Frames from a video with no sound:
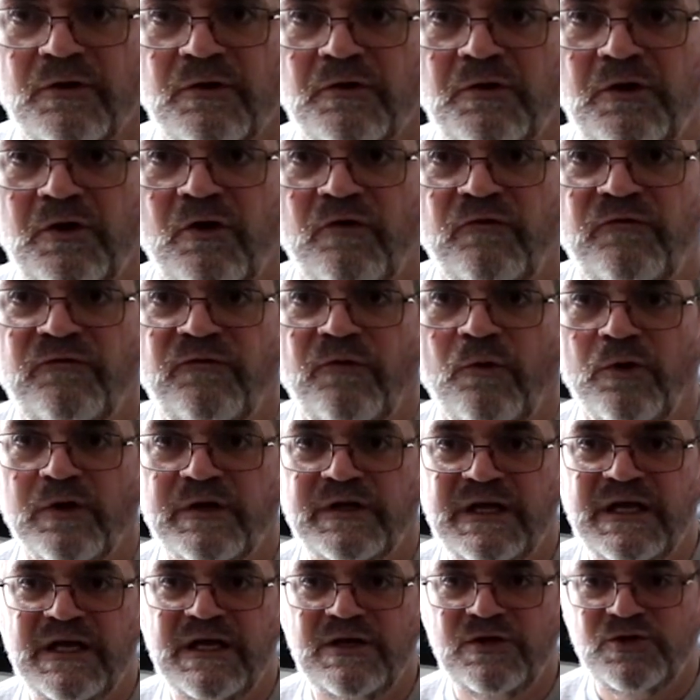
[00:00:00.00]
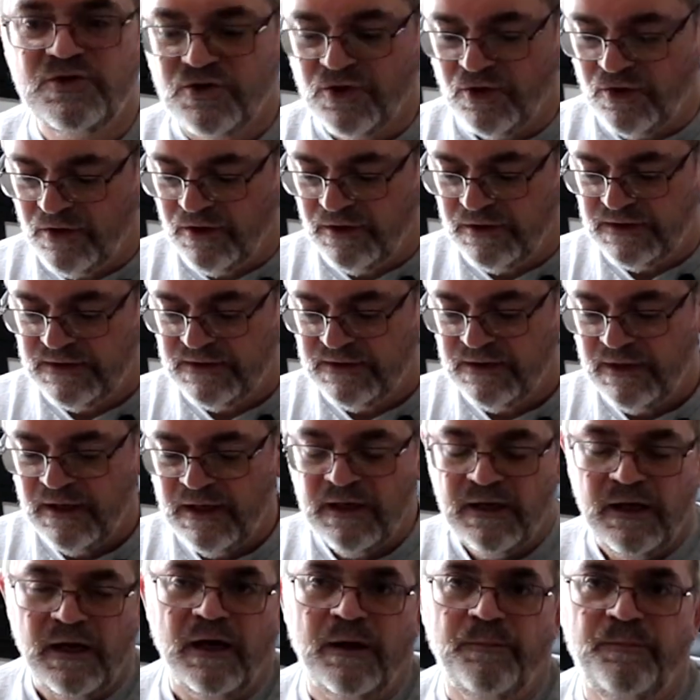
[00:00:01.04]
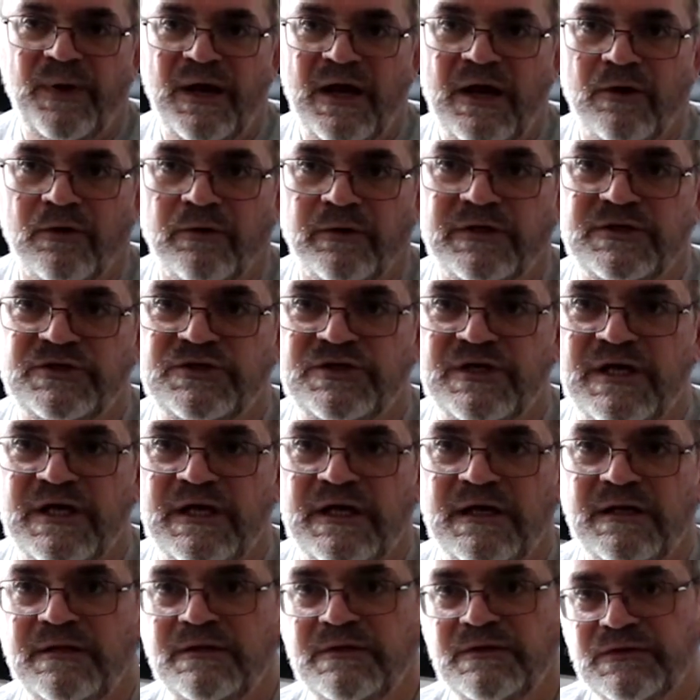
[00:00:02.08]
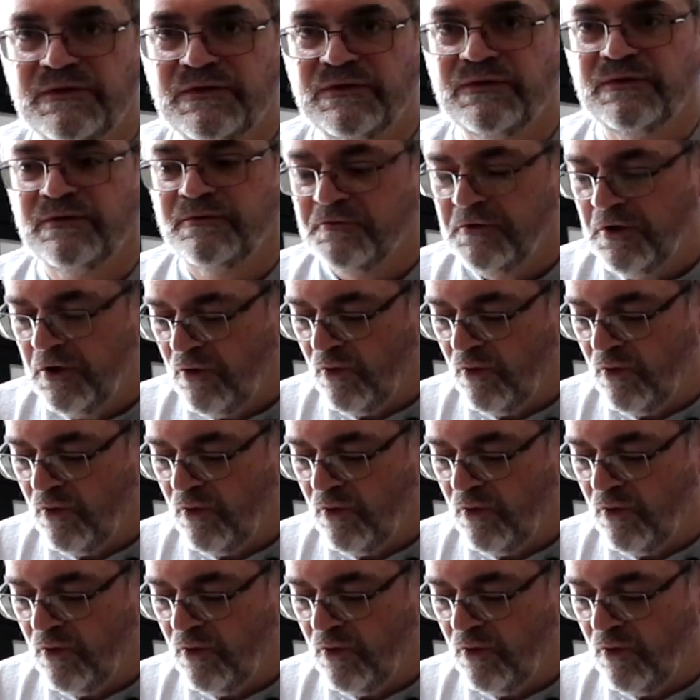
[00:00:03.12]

you know, 4 t-shirts, a pair of jeans,